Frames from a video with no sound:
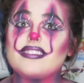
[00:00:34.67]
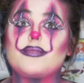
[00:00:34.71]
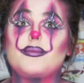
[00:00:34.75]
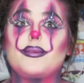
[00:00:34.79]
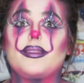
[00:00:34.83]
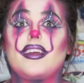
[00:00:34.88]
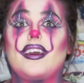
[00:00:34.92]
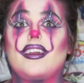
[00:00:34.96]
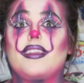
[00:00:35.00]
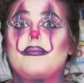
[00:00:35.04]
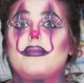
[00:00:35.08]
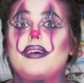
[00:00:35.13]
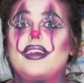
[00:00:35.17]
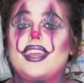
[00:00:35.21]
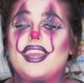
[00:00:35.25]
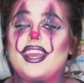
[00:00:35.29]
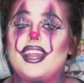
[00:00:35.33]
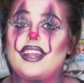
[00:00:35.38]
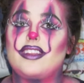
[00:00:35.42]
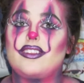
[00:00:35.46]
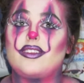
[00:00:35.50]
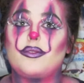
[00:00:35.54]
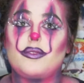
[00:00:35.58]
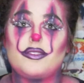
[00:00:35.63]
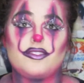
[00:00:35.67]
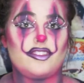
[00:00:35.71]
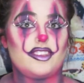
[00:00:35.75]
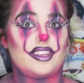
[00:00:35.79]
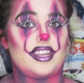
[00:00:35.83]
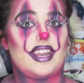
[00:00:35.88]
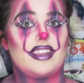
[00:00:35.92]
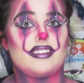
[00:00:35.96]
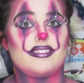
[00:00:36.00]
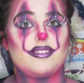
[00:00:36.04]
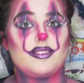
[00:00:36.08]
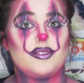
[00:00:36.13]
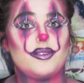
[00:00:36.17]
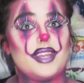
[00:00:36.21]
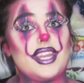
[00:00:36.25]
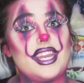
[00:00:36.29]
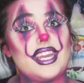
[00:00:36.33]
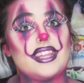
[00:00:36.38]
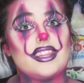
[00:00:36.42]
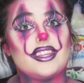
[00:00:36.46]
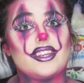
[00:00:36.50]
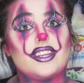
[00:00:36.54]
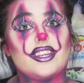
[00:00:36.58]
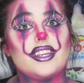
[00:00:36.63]
lot of money, and I don't want you guys to
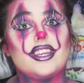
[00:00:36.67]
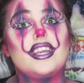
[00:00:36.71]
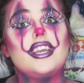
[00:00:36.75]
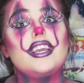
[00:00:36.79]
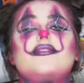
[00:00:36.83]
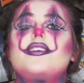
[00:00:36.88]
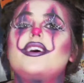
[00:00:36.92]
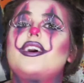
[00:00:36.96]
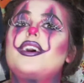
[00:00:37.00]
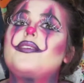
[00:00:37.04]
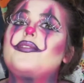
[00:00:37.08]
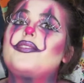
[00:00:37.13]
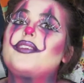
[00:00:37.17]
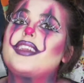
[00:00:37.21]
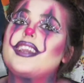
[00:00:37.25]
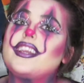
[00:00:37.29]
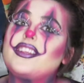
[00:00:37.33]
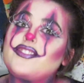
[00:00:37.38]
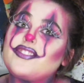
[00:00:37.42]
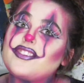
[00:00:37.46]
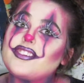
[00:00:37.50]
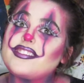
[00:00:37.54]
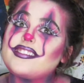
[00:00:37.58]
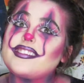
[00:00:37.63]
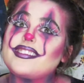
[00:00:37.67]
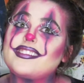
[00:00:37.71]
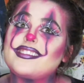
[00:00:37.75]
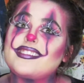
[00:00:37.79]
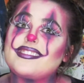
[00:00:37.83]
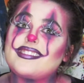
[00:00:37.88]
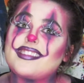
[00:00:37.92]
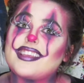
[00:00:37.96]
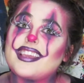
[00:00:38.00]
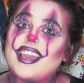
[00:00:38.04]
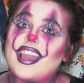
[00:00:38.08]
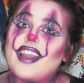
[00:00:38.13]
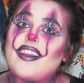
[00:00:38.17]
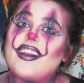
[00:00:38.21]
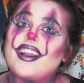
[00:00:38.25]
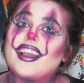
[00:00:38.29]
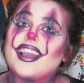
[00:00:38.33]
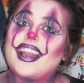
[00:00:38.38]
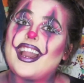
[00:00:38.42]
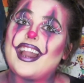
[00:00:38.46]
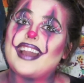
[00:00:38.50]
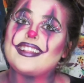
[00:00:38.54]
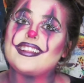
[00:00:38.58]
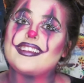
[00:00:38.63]
either. So if you're interested to see how I
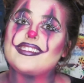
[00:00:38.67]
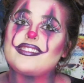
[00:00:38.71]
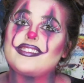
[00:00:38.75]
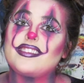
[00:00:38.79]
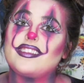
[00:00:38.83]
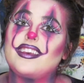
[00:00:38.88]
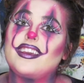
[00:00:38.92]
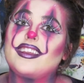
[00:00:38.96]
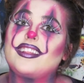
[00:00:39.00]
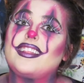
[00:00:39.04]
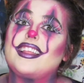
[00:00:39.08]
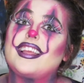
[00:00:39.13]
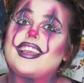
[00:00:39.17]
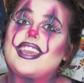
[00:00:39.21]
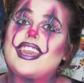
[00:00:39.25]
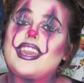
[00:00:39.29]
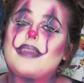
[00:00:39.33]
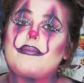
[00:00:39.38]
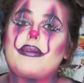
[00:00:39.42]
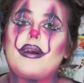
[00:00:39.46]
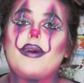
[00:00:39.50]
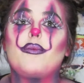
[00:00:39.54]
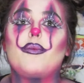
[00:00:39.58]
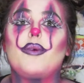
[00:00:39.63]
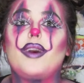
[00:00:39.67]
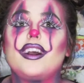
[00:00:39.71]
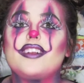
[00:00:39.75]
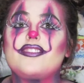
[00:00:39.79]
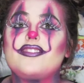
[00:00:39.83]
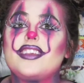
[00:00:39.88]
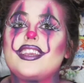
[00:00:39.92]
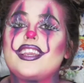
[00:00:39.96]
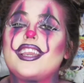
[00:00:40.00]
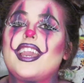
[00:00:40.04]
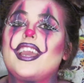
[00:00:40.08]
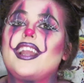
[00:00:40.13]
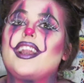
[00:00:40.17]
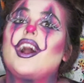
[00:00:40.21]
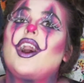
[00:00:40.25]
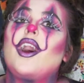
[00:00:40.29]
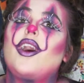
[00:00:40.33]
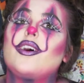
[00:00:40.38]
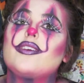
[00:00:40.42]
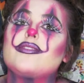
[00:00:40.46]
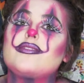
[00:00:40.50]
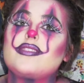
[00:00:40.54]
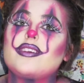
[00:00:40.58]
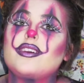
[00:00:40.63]
got this look, then keep on watching. And
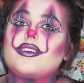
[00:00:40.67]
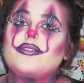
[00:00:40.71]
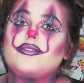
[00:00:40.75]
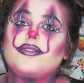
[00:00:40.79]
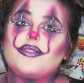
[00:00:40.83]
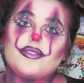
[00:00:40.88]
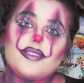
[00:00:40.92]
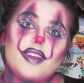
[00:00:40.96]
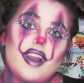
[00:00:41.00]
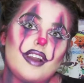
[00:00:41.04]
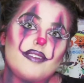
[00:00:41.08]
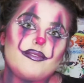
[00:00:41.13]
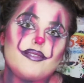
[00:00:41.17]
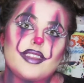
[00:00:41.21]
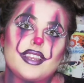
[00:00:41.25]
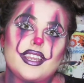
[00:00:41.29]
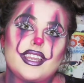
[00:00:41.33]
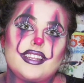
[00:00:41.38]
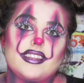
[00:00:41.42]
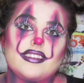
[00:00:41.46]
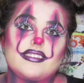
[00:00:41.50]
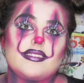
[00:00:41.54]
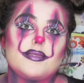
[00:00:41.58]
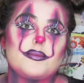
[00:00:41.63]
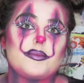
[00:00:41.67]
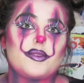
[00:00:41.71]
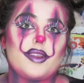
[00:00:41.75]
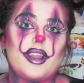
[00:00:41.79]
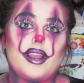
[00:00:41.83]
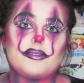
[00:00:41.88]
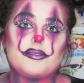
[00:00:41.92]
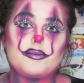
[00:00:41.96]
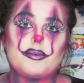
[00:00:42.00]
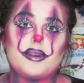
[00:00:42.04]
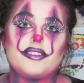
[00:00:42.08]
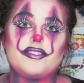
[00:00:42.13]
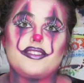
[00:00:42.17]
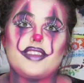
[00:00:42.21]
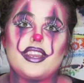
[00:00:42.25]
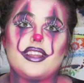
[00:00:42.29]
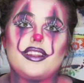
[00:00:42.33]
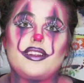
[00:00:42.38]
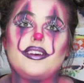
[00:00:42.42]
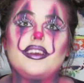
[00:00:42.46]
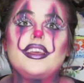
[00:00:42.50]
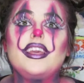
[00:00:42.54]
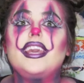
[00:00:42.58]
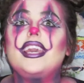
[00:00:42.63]
also, do not forget to subscribe to my
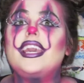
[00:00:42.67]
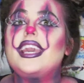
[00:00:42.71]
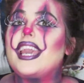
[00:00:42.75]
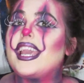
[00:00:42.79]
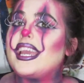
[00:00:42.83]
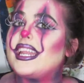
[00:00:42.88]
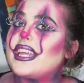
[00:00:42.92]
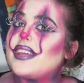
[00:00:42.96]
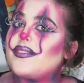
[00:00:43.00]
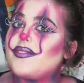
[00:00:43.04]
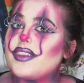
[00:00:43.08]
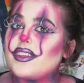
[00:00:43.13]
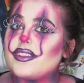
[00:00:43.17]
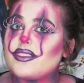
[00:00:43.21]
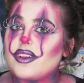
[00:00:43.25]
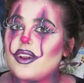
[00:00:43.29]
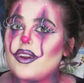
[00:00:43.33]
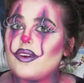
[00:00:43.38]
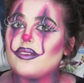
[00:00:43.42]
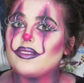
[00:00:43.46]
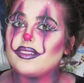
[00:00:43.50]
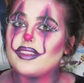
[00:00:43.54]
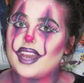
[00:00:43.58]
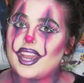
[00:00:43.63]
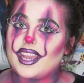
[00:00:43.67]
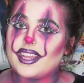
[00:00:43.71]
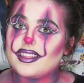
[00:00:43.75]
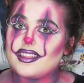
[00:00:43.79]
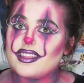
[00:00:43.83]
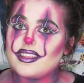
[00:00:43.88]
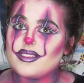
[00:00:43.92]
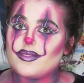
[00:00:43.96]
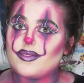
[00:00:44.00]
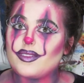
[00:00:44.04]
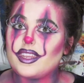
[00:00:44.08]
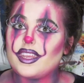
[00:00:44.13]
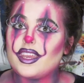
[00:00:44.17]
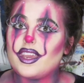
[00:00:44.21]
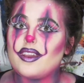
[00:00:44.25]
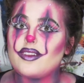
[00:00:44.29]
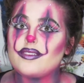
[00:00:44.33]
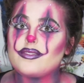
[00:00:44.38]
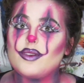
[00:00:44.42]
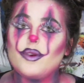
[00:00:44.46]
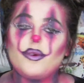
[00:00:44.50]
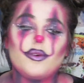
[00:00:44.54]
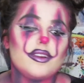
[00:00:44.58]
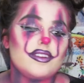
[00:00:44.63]
channel. And if you don't like these
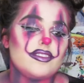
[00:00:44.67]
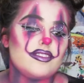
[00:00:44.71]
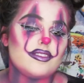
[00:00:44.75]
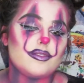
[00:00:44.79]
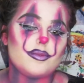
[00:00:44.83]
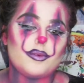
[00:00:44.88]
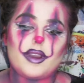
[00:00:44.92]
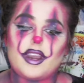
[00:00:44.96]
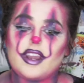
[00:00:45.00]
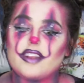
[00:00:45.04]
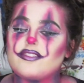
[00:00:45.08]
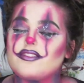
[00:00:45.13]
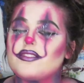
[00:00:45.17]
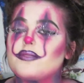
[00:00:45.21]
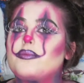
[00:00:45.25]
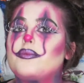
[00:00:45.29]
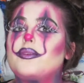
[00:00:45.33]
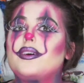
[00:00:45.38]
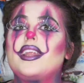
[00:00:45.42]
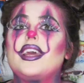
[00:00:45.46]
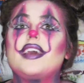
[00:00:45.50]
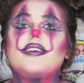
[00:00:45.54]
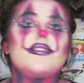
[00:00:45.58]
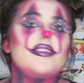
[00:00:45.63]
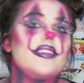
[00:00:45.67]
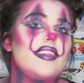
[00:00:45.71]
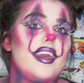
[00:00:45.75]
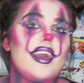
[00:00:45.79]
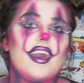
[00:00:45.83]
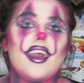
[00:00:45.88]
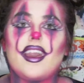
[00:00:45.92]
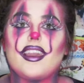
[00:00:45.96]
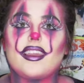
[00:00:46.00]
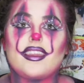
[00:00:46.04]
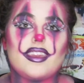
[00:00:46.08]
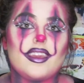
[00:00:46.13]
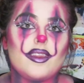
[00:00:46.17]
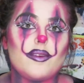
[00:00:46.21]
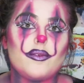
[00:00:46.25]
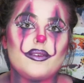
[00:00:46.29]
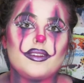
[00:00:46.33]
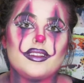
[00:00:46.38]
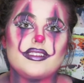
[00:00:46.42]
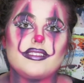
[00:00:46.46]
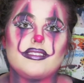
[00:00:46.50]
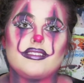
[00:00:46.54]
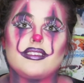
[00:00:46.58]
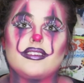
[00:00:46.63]
videos or just watch them, whatever the heck you
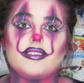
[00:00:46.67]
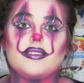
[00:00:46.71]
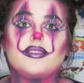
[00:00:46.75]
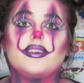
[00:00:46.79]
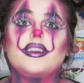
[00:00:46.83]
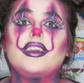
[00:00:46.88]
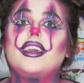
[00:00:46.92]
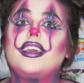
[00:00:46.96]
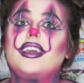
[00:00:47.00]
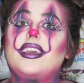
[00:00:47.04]
want to do.